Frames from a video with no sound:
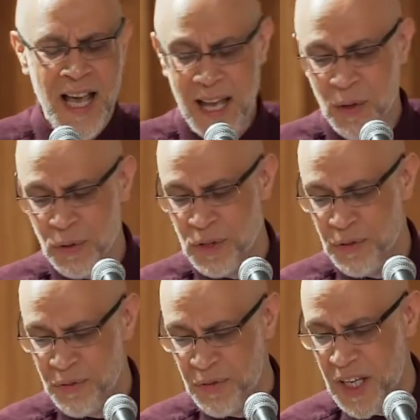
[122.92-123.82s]
how
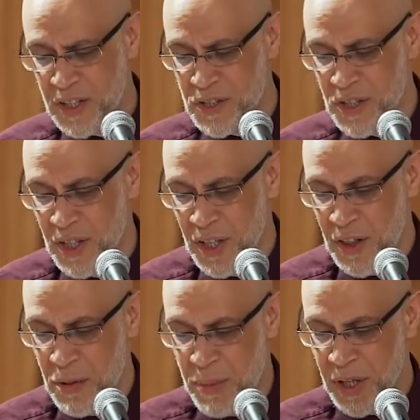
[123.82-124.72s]
to fix
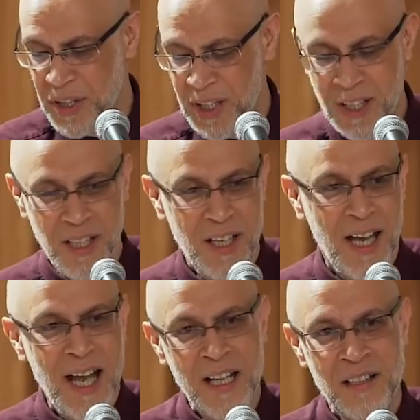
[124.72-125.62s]
the body
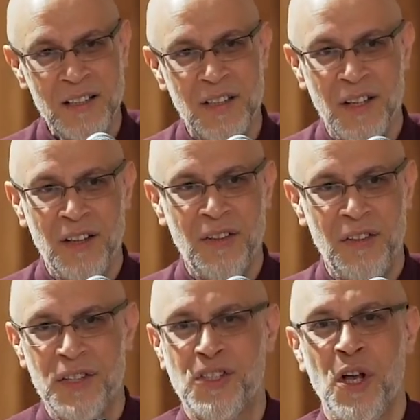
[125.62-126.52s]
and
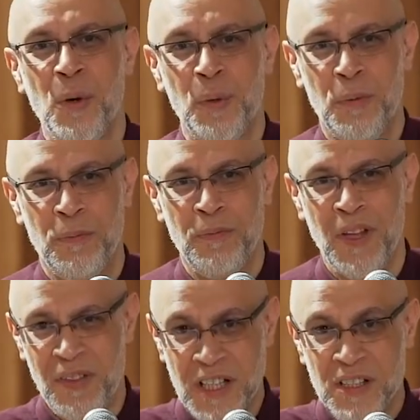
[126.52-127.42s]
the soul.
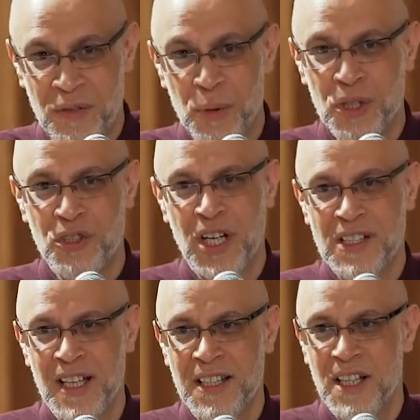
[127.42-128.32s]
If that's if you were to
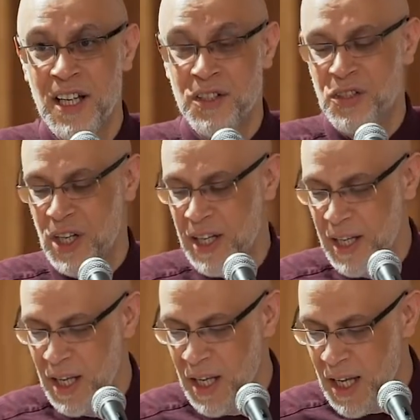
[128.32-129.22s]
translate it literally.
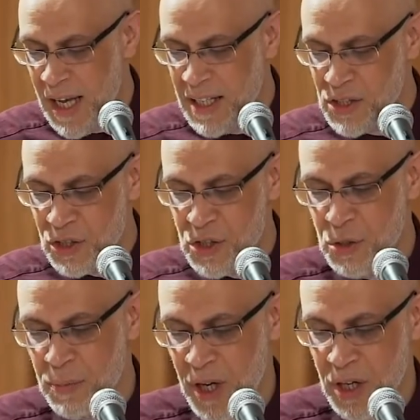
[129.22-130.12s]
And it's got
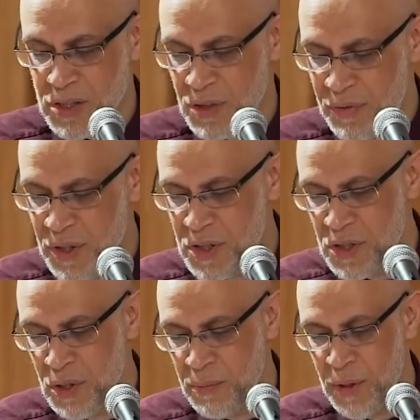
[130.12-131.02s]
two parts. The
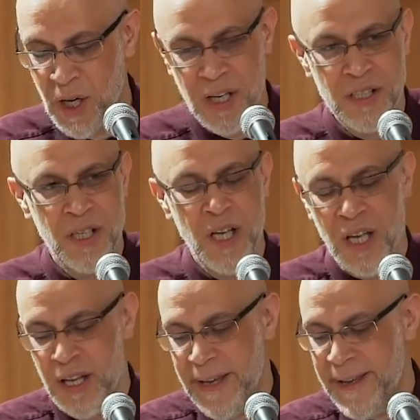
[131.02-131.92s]
first top part is
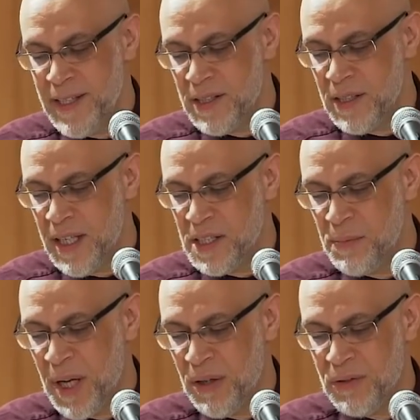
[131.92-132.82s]
it's
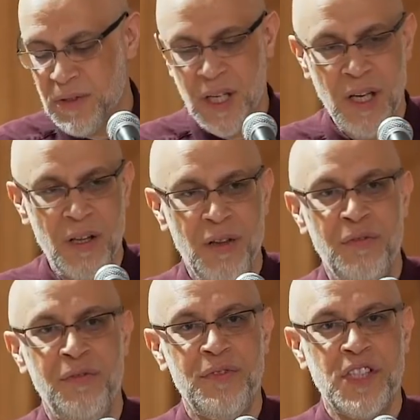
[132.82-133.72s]
about the
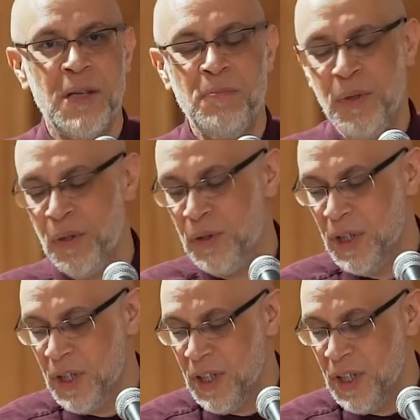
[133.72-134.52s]
simple